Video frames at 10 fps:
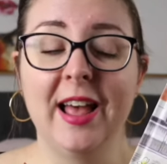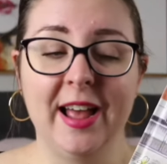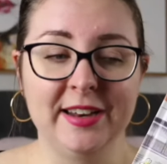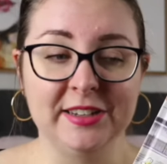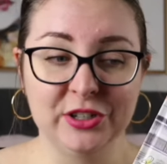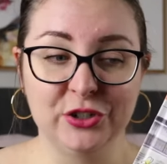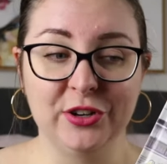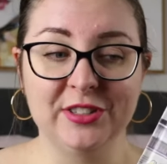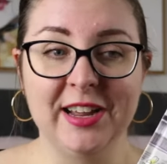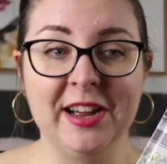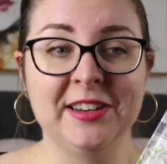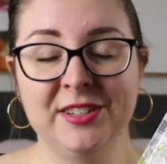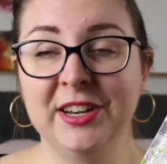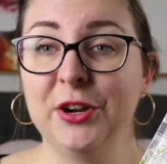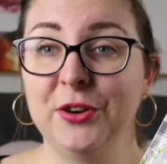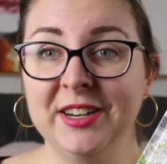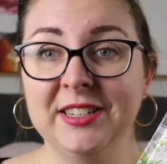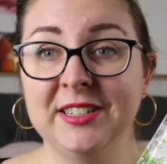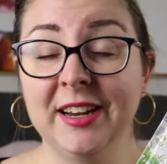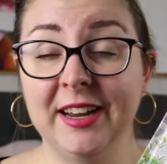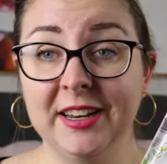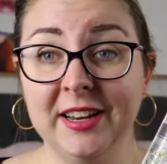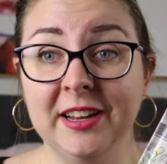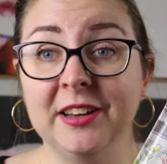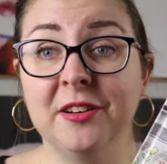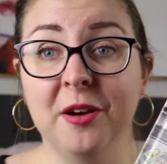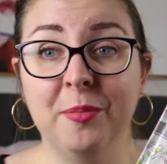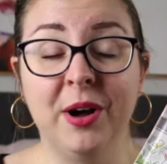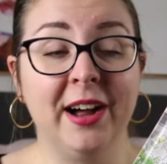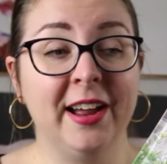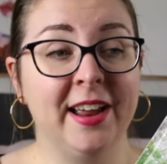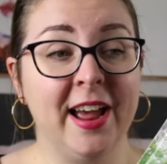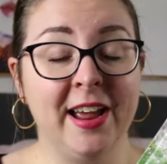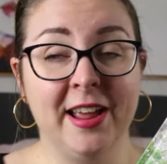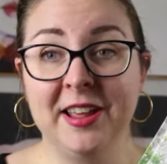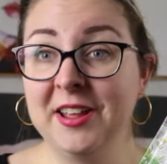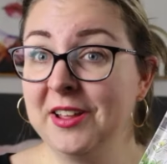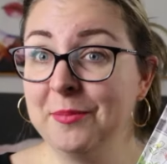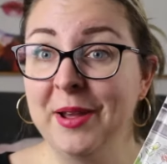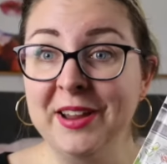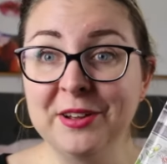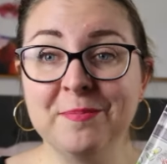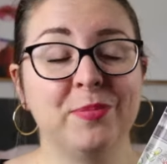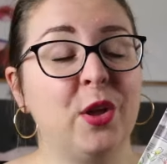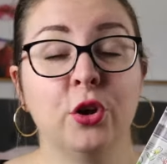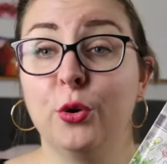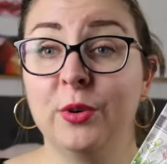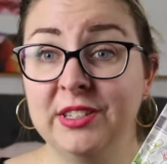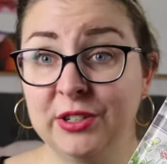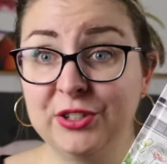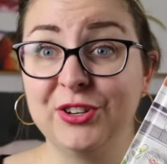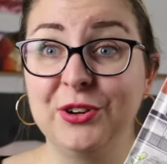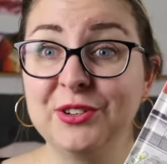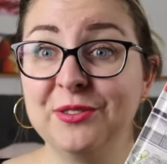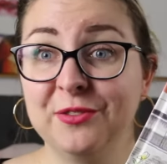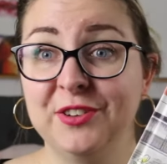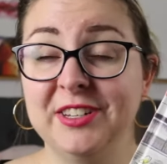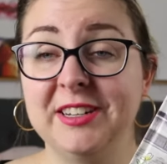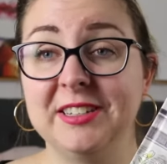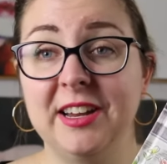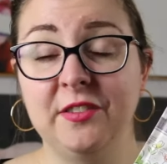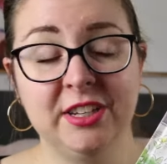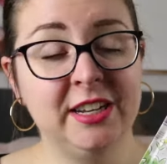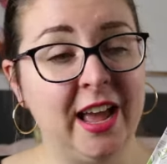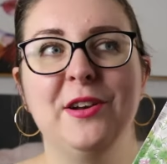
And as it turns out, Tinka is taken in by a baker who is concerned for Tinka's safety.